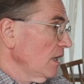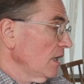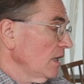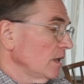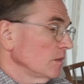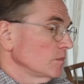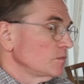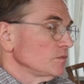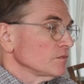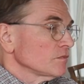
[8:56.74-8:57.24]

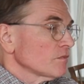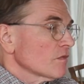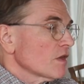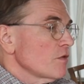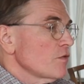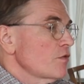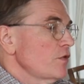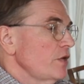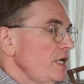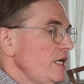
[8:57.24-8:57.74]
Um,
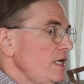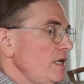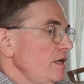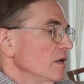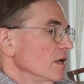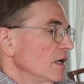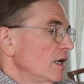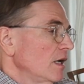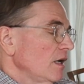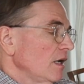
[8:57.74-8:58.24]

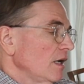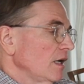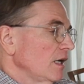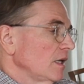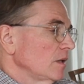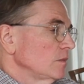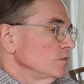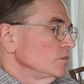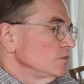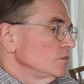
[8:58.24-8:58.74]
the,
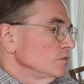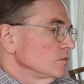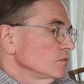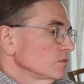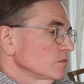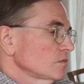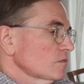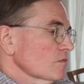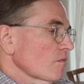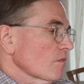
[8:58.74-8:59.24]
um,
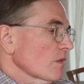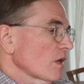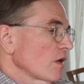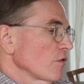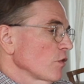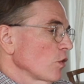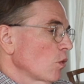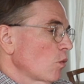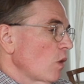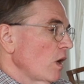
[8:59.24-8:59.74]

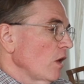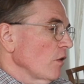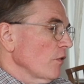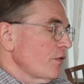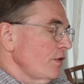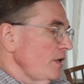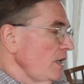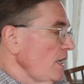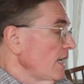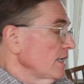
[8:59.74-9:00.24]
the
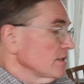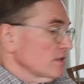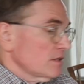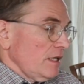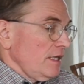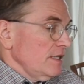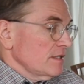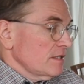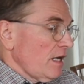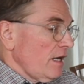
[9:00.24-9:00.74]
wealthy,
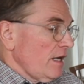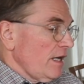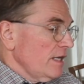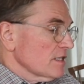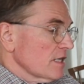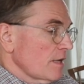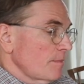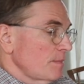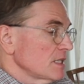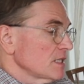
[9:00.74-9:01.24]
as, as,
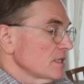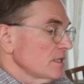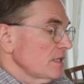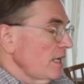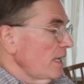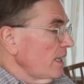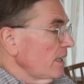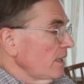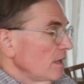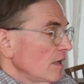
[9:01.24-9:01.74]
as I've been
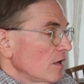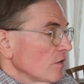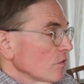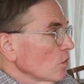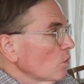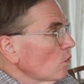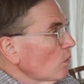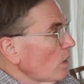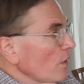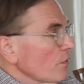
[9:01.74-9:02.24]
saying,
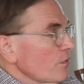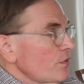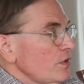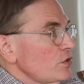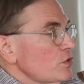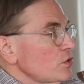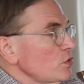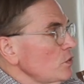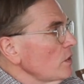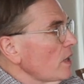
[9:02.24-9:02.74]
the
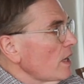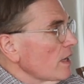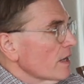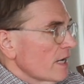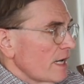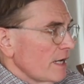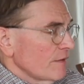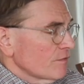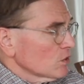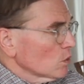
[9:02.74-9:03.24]
wealthy do
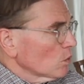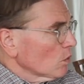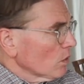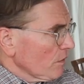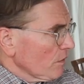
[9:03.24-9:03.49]
not have to